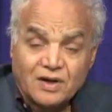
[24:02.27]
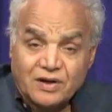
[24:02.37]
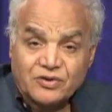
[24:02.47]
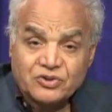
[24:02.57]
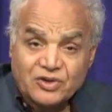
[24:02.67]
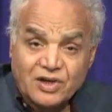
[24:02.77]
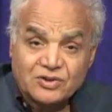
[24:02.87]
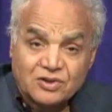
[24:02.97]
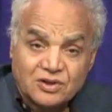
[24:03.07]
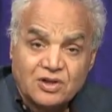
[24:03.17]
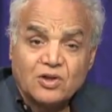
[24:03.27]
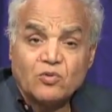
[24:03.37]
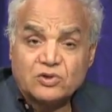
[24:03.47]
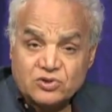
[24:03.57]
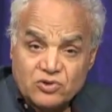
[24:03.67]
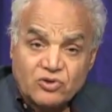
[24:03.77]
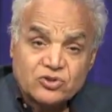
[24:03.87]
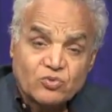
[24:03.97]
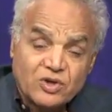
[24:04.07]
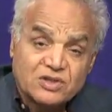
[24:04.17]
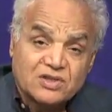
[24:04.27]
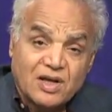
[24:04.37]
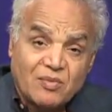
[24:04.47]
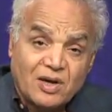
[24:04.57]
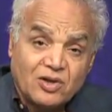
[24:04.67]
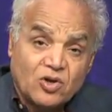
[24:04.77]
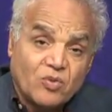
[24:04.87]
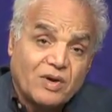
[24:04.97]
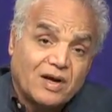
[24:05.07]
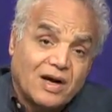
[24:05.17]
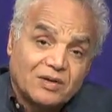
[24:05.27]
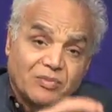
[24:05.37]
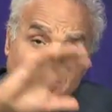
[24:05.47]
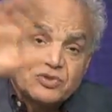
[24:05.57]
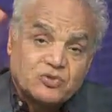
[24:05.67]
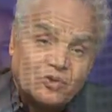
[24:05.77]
this country. We'll see you next week. Assalamu alaikum, and God bless you